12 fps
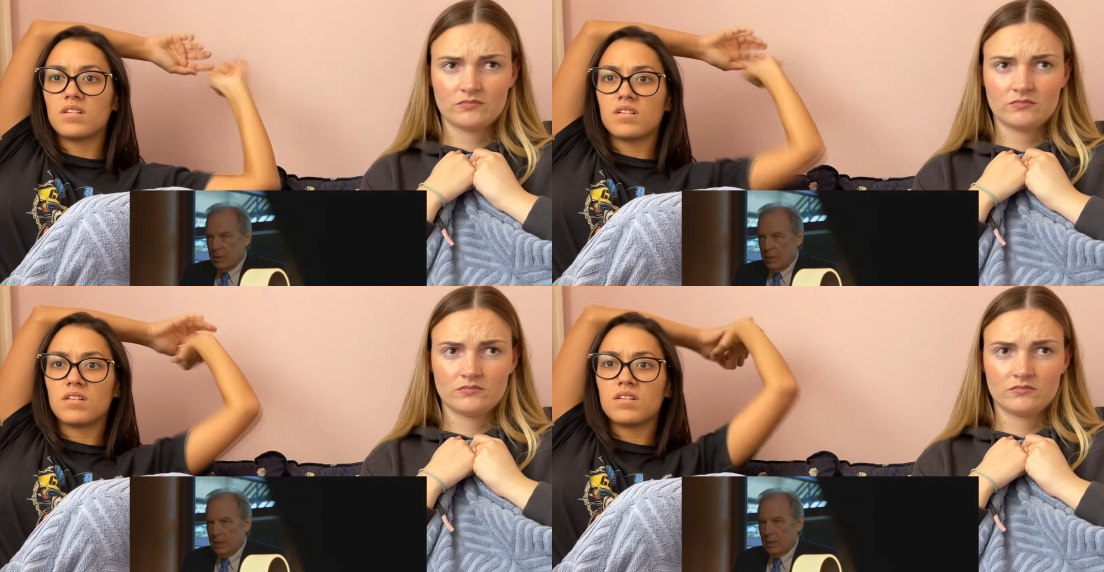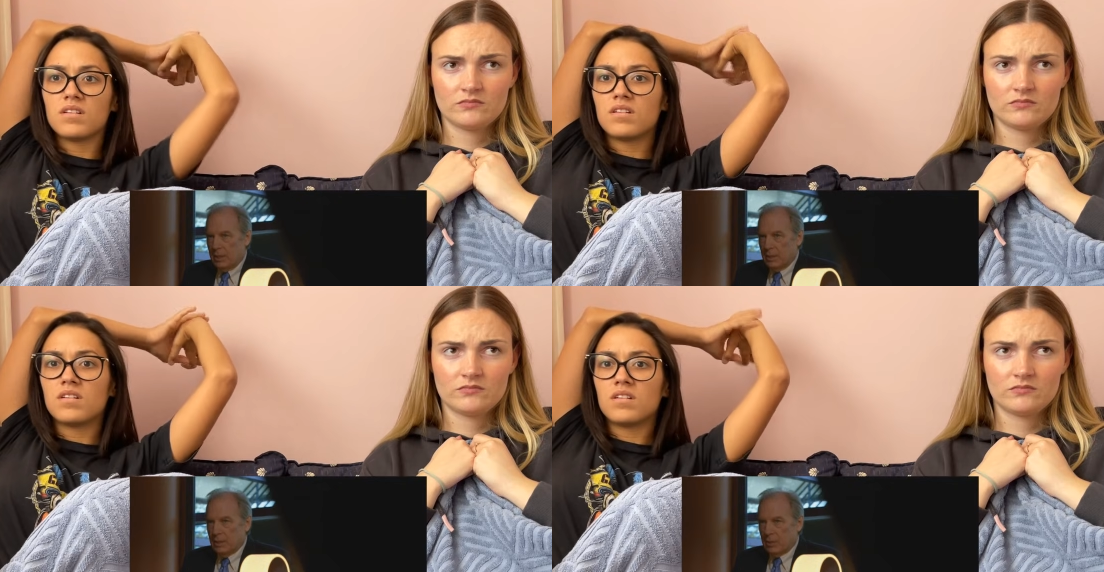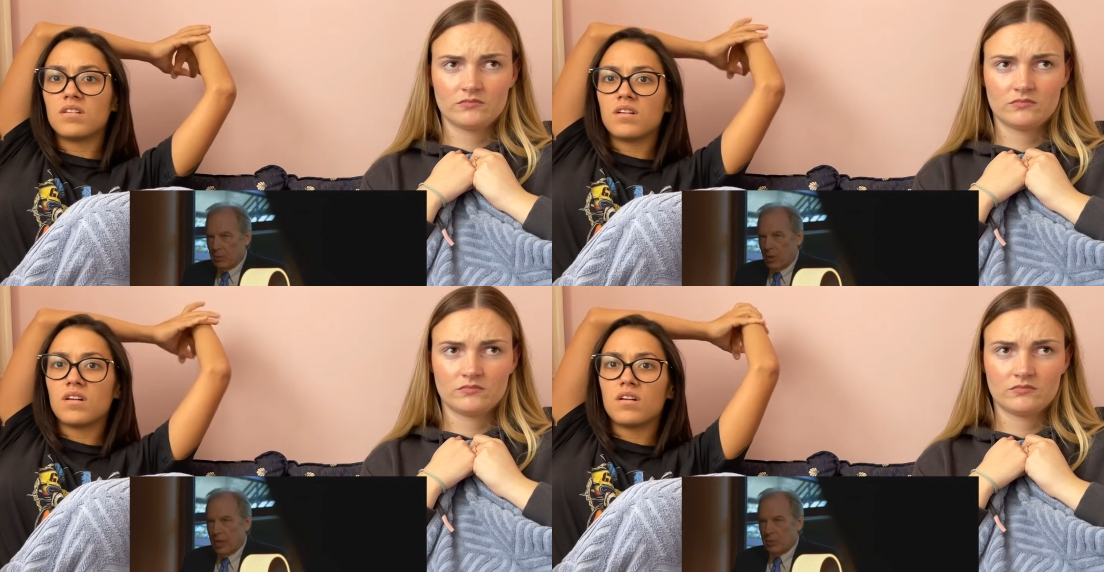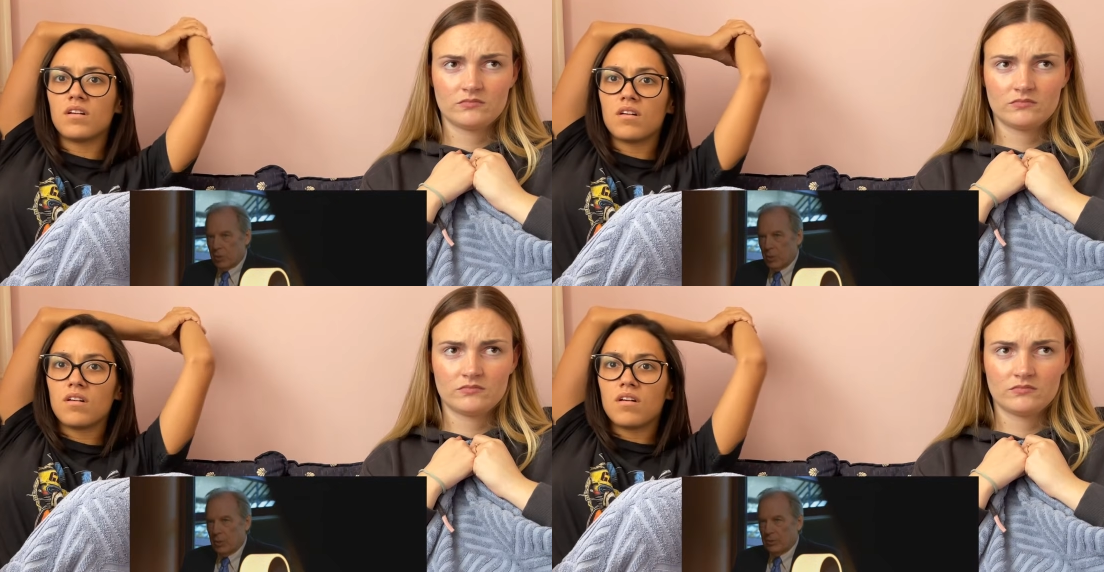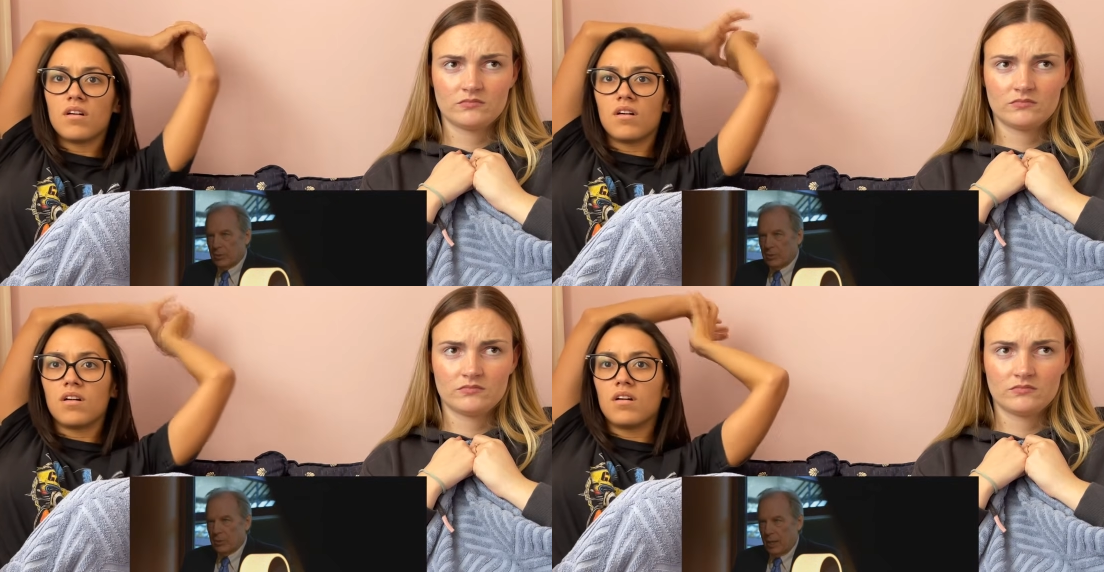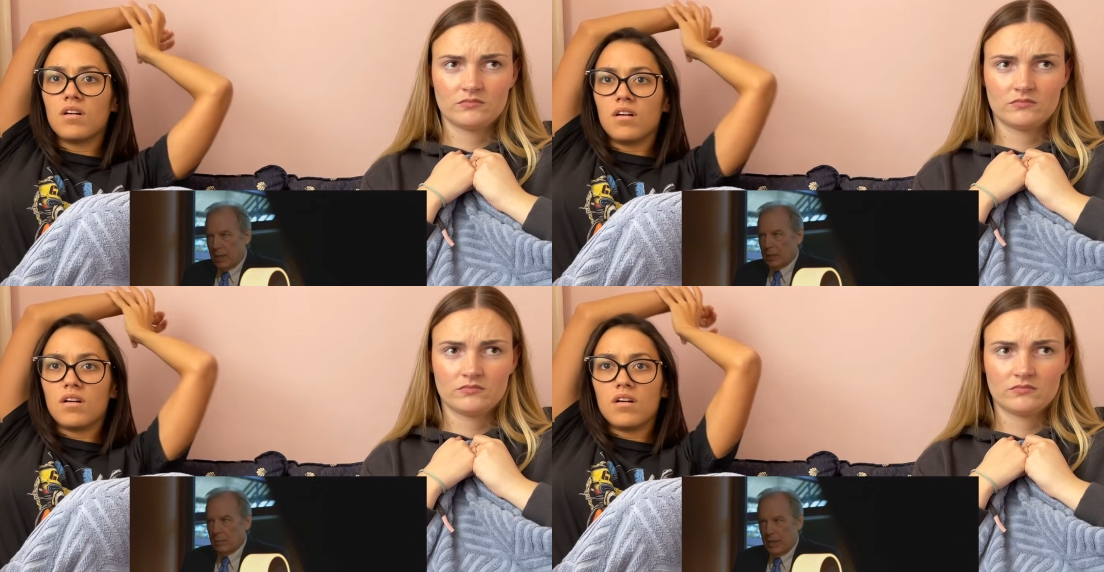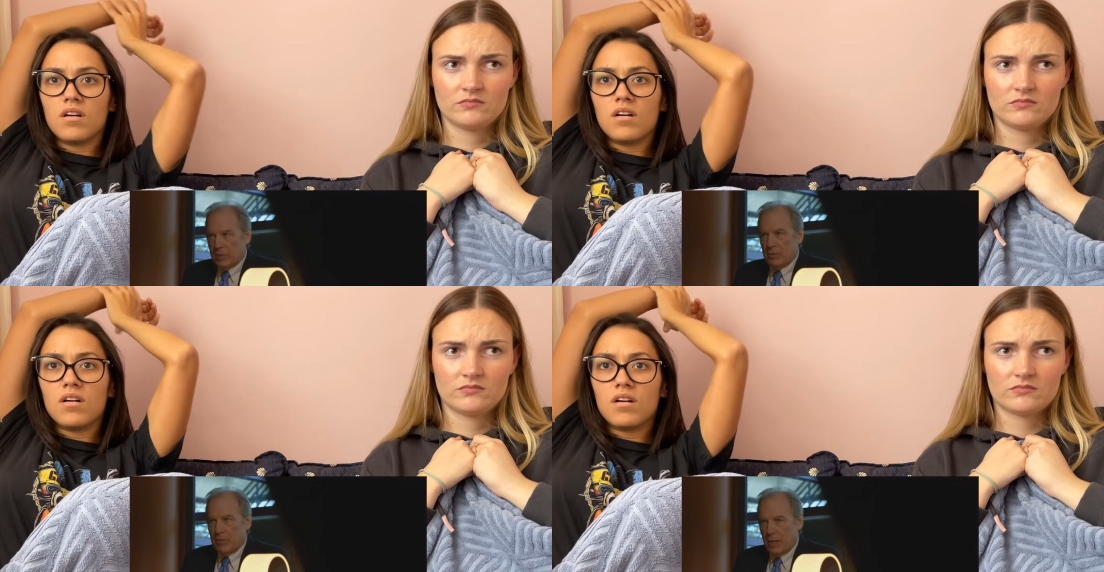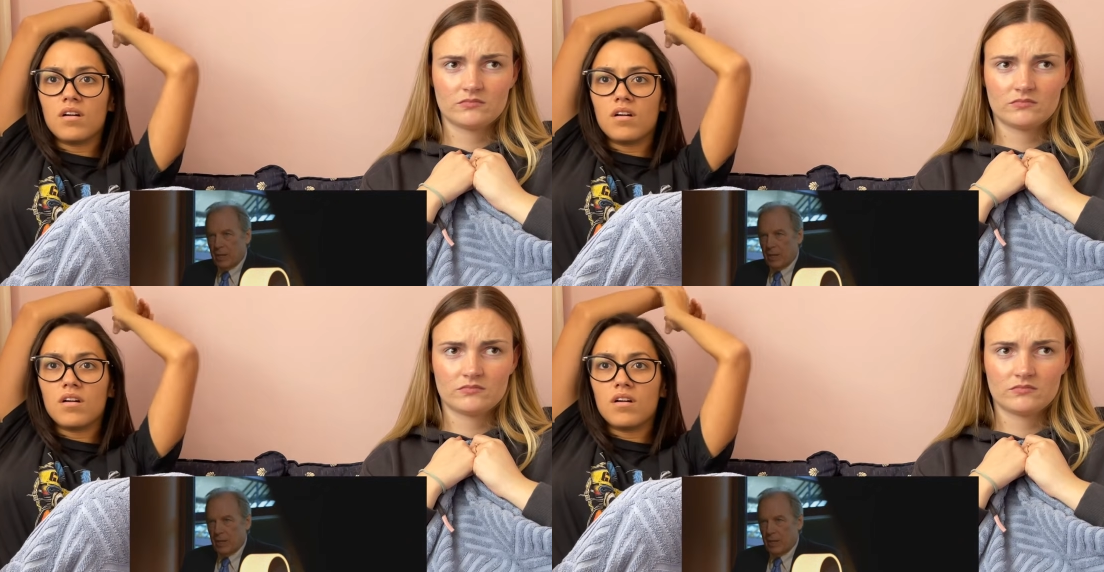Speaker 1: indeed the right choice to handle Macy